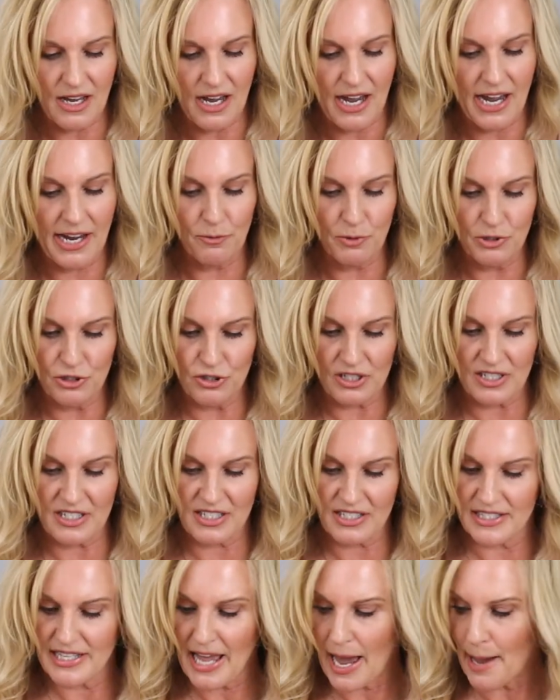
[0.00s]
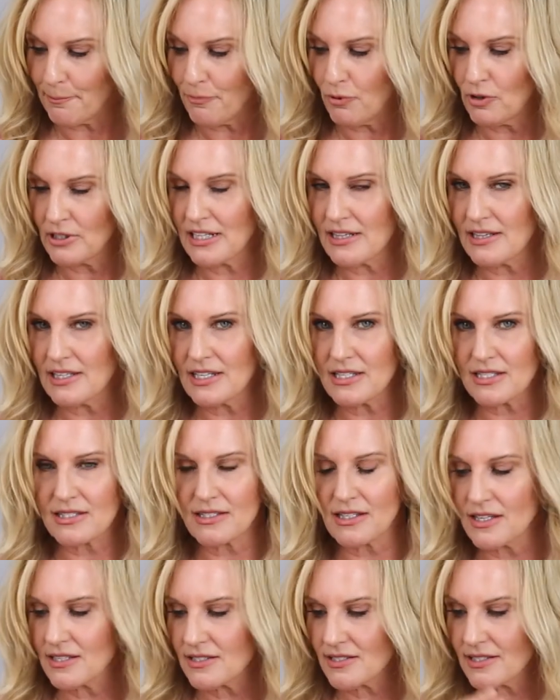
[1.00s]
I would just snap one of these
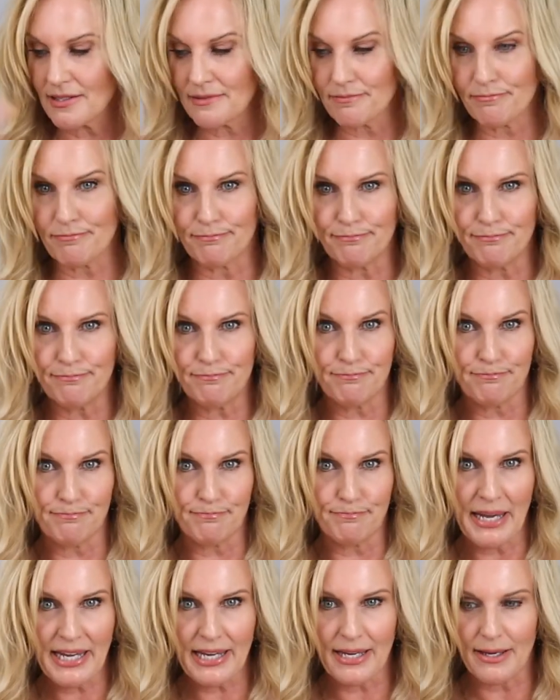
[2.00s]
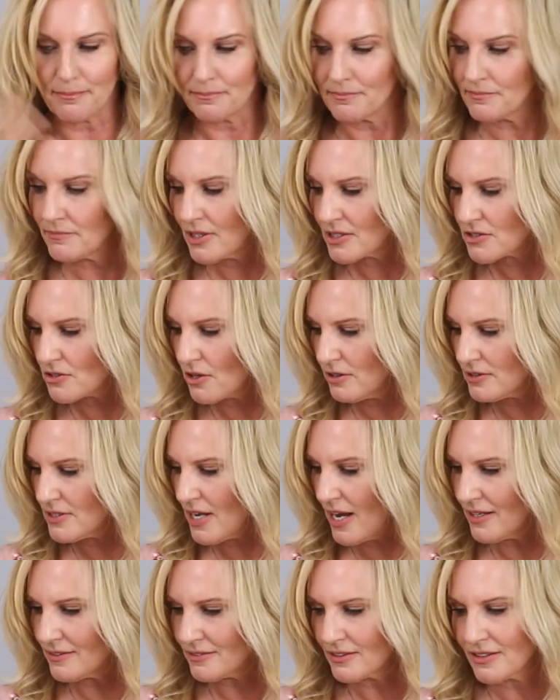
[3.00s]
things in, bam, it's all
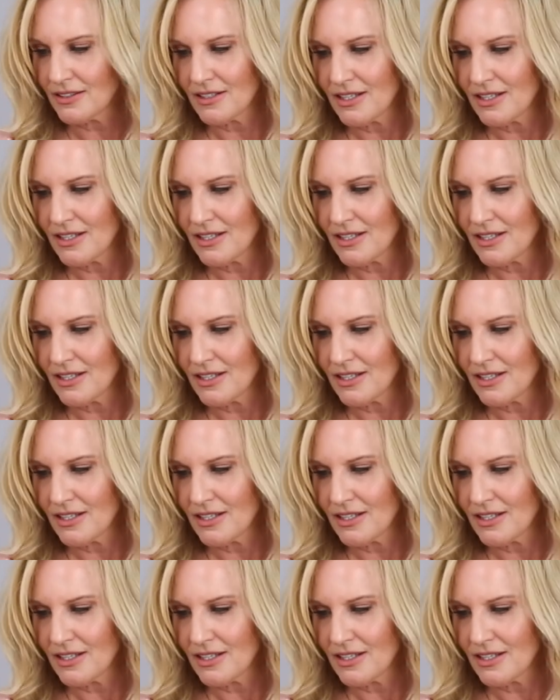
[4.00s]
done.